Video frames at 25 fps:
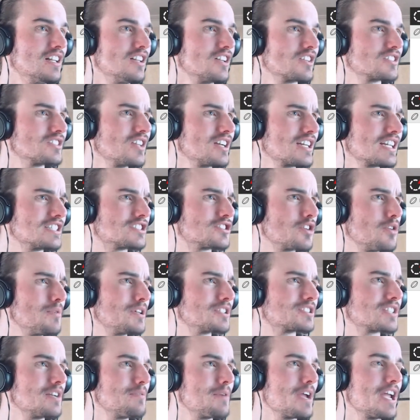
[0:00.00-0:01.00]
Looks like it's
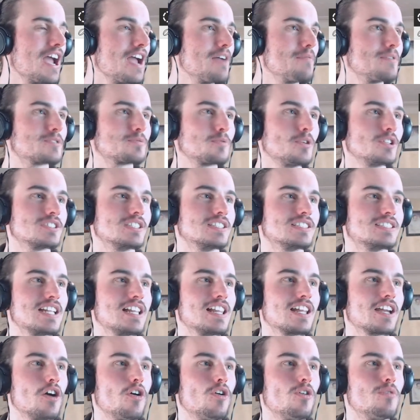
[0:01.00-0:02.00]
almost going to be Hamish Watson
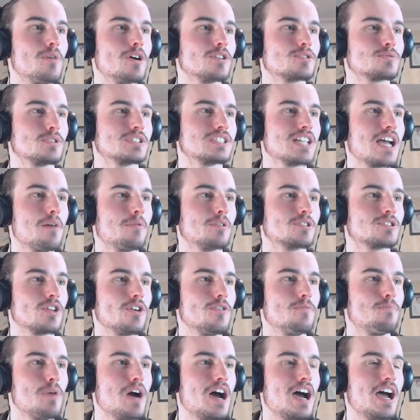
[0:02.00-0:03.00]
selling it. Almost was able
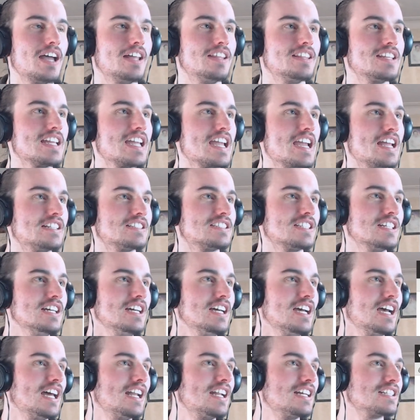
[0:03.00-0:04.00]
to, but in the end,
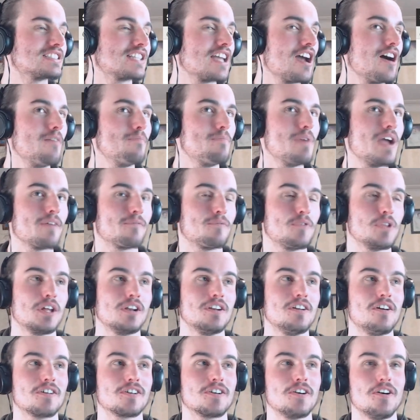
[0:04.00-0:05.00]
it is going back for the
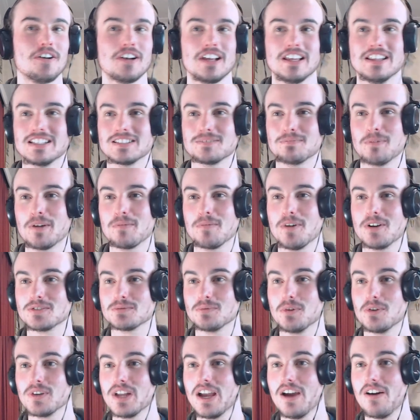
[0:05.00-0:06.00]
knock on. And the Springboks
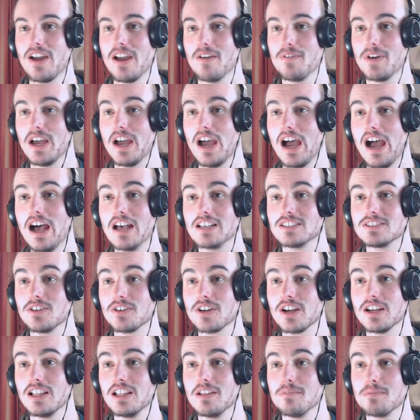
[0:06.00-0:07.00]
will now have it.
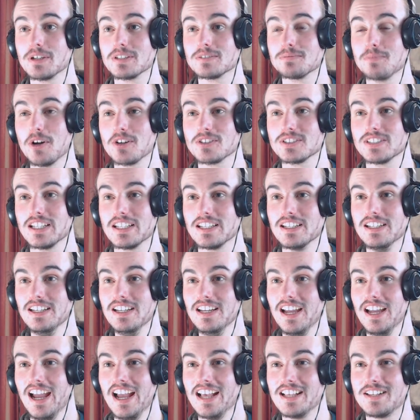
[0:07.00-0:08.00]
Soccer Olympics boxing,
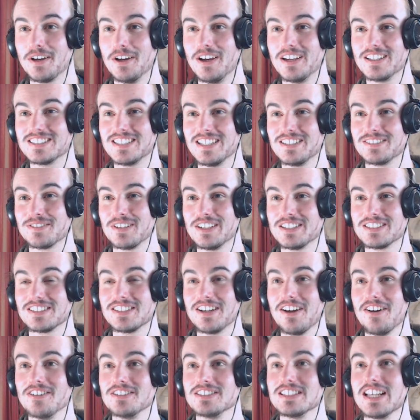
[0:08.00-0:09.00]
as well, says Rich
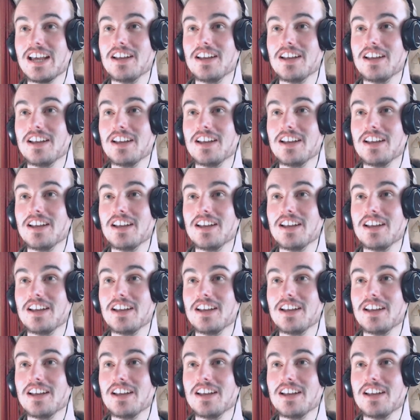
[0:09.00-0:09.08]
Jones.